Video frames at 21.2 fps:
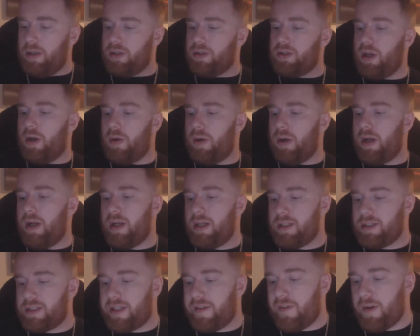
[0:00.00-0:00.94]
So
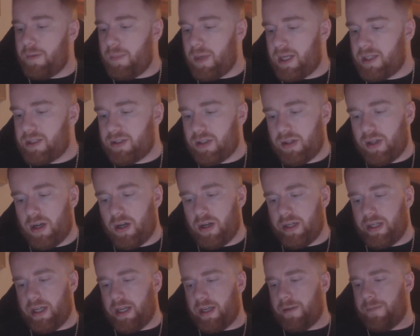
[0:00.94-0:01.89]
let's give it a blast on the
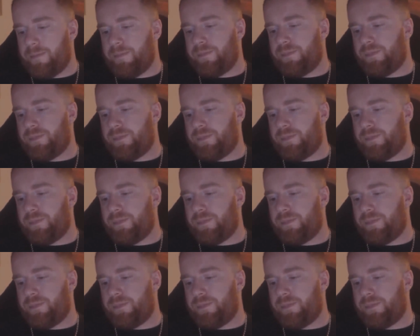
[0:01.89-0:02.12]
RDA.